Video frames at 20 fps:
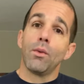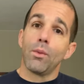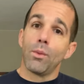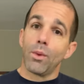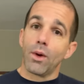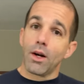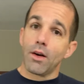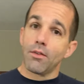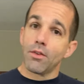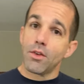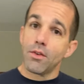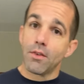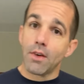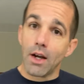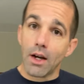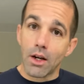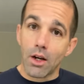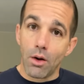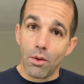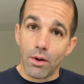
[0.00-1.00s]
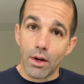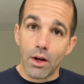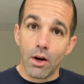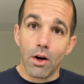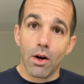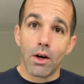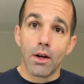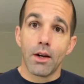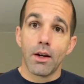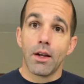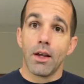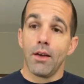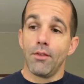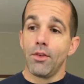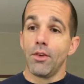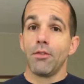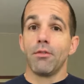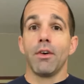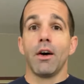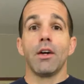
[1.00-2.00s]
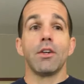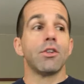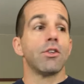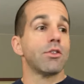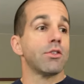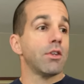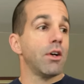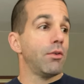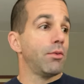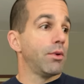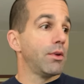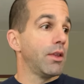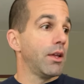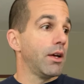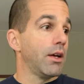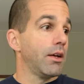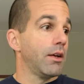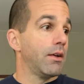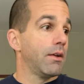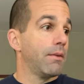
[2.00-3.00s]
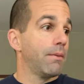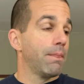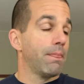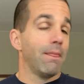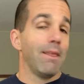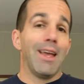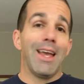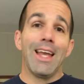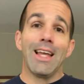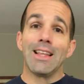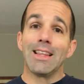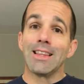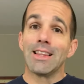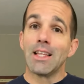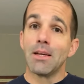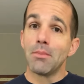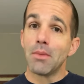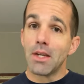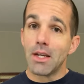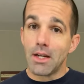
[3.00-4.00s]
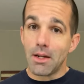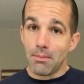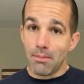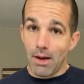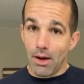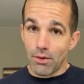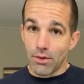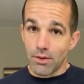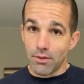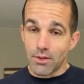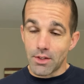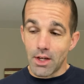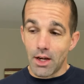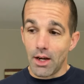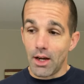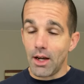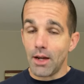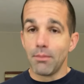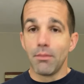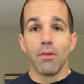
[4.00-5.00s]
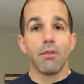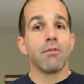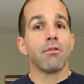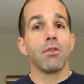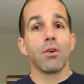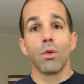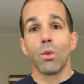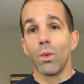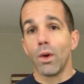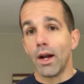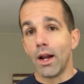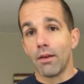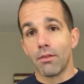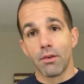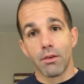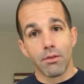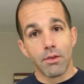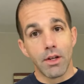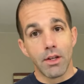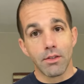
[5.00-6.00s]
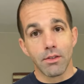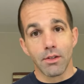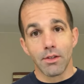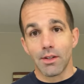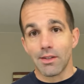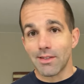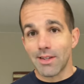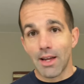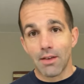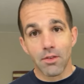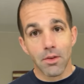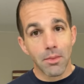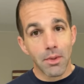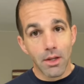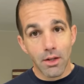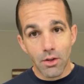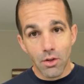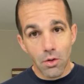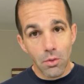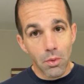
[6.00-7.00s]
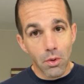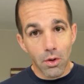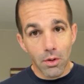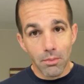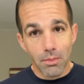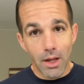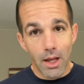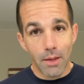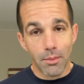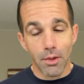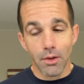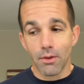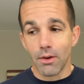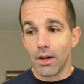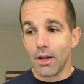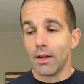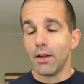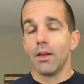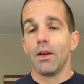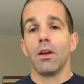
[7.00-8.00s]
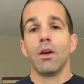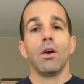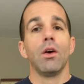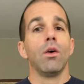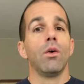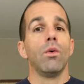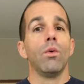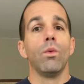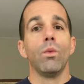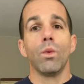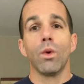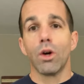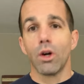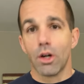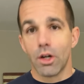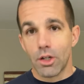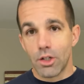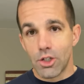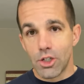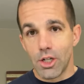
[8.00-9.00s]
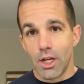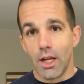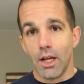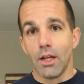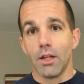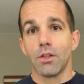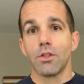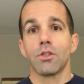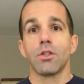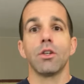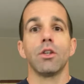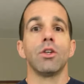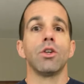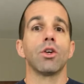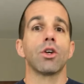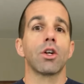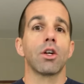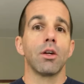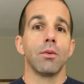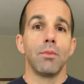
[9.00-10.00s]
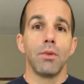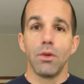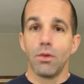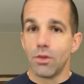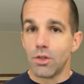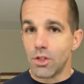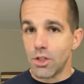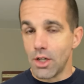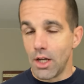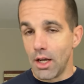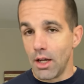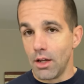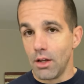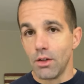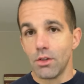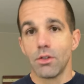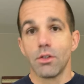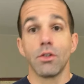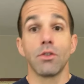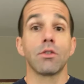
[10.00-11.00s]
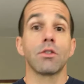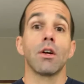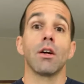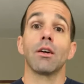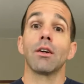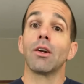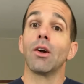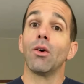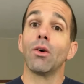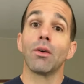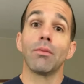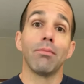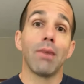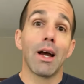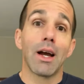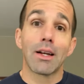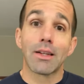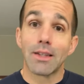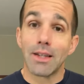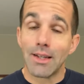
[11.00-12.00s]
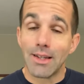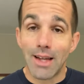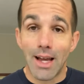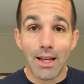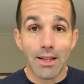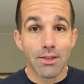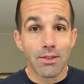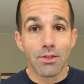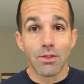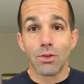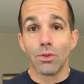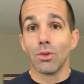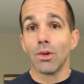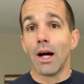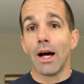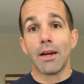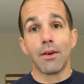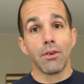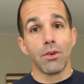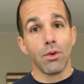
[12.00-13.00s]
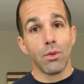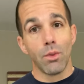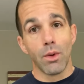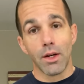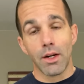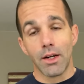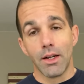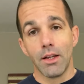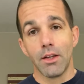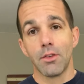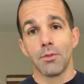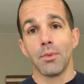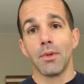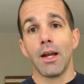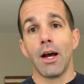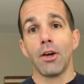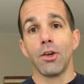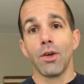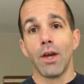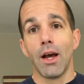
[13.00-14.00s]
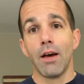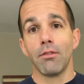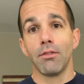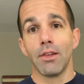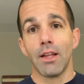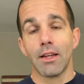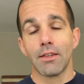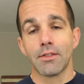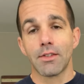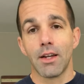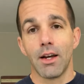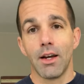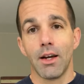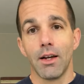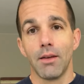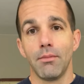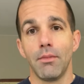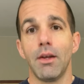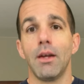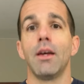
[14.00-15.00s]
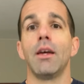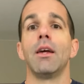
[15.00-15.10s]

whatever you've got going on, if you find yourself with a a limited amount of time for whatever reason, doesn't have to be a newborn baby, right? work changed, your commute changed, you started going back to night school. I don't know what it is, but now you have less time.